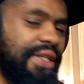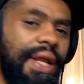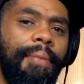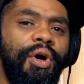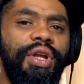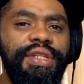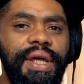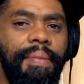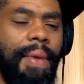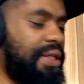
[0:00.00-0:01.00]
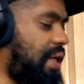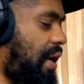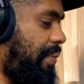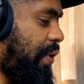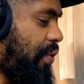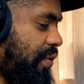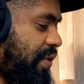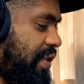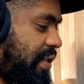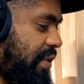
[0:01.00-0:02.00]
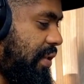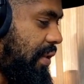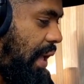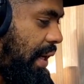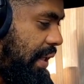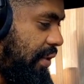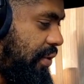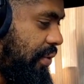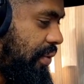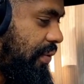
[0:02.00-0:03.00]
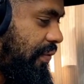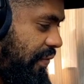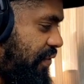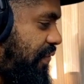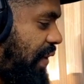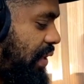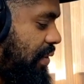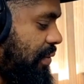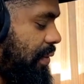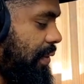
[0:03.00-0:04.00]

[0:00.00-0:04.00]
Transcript: Listen, I'm not gonna say much now because I need to... Just fuck you.